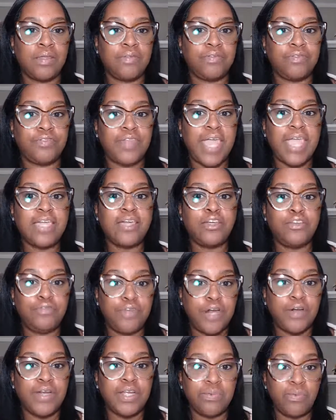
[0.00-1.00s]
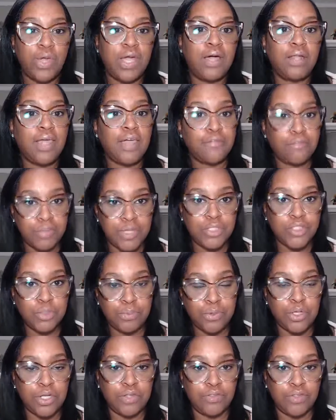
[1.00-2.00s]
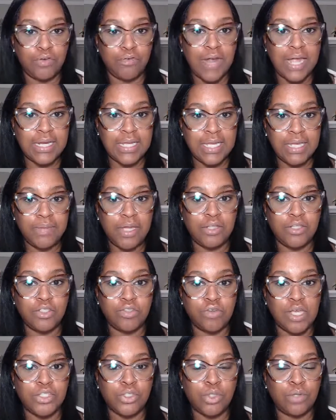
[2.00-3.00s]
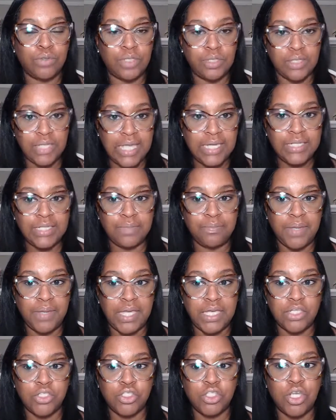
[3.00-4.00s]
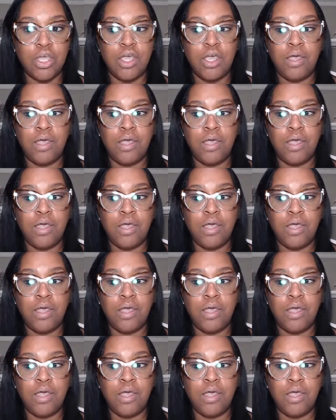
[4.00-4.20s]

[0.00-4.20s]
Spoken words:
they could very well have meant to put in their right email address on the landing page.